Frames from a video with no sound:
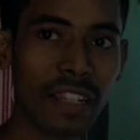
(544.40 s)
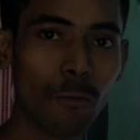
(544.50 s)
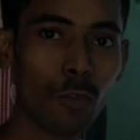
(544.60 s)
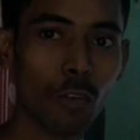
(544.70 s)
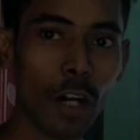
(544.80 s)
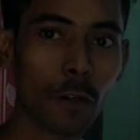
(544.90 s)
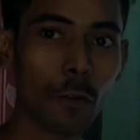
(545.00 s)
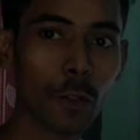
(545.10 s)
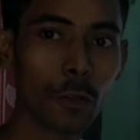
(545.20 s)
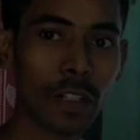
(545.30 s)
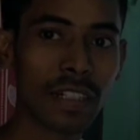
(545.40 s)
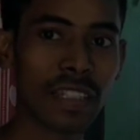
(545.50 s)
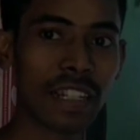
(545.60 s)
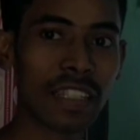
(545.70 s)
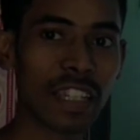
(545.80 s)
if you are going to read,
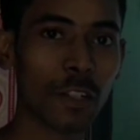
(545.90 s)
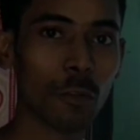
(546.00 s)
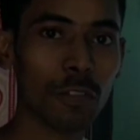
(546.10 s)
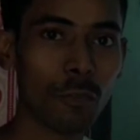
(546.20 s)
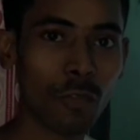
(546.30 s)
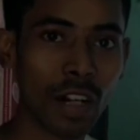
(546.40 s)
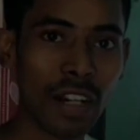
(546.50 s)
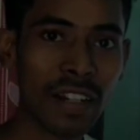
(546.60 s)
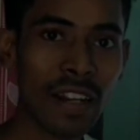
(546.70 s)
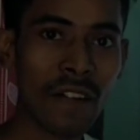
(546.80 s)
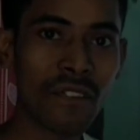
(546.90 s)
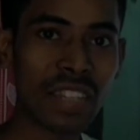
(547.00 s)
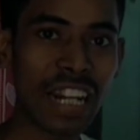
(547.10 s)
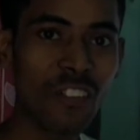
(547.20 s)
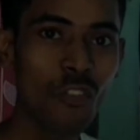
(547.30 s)
then there you will find
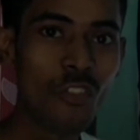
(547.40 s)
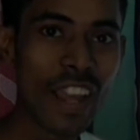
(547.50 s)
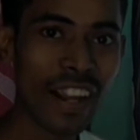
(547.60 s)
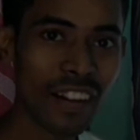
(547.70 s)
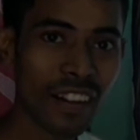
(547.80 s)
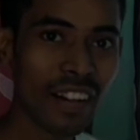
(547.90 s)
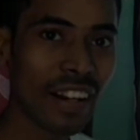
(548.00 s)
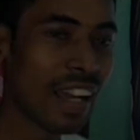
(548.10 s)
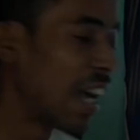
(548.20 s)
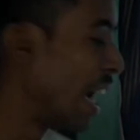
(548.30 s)
that Wegener